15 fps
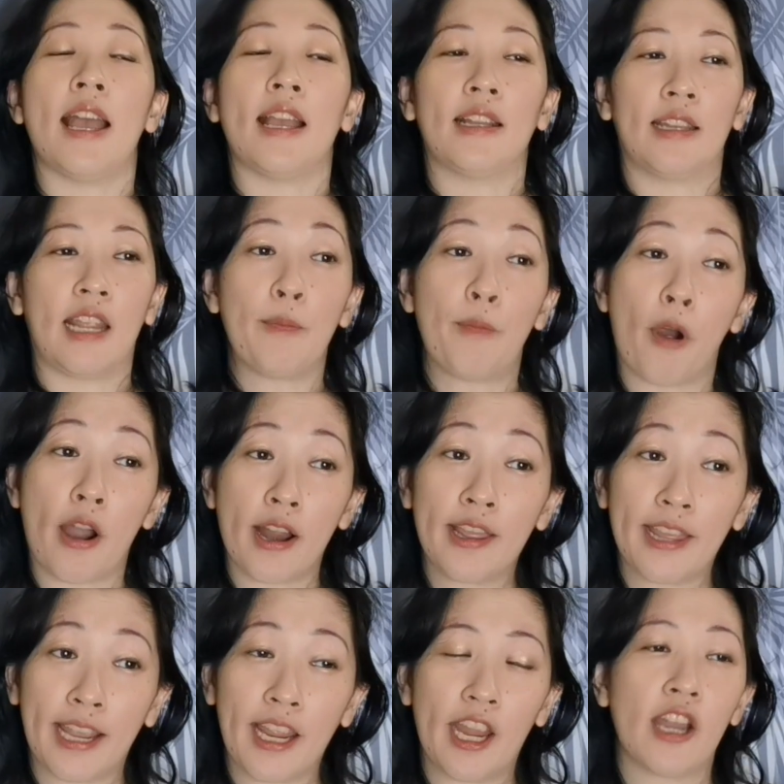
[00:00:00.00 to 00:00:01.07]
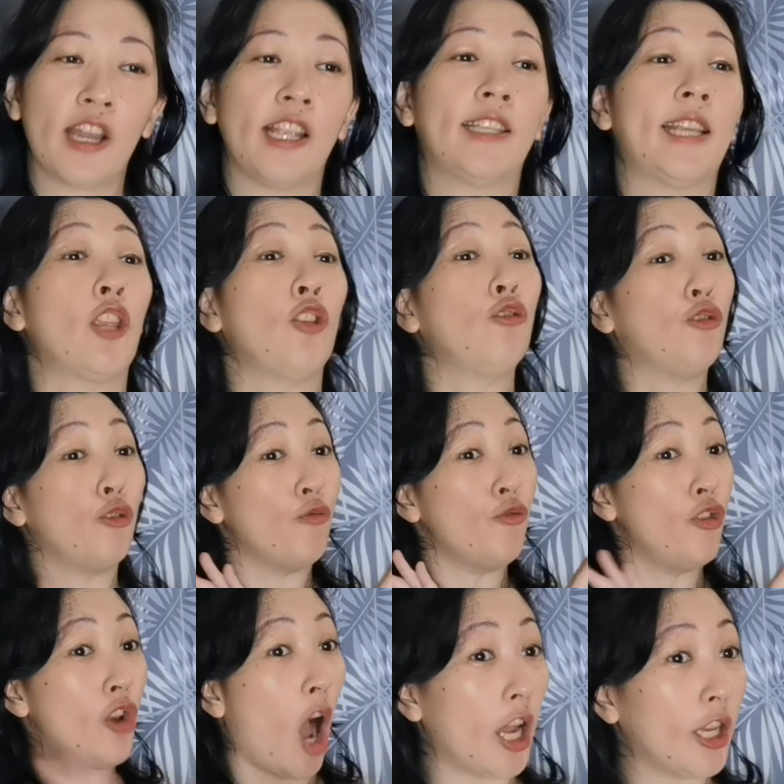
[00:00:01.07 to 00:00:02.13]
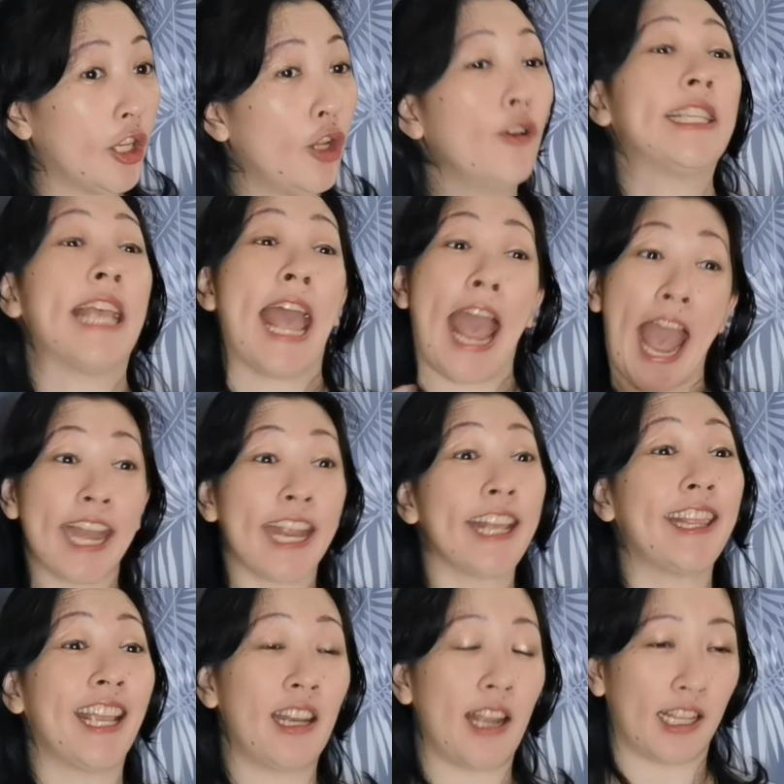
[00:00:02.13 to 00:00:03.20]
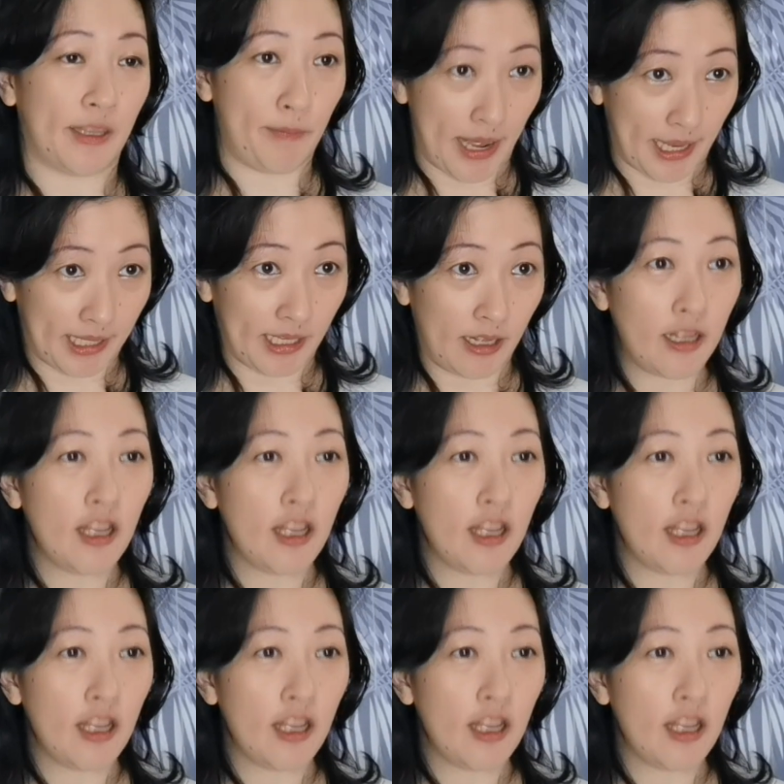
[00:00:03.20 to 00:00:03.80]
The important thing here is that you do not use anything that's metal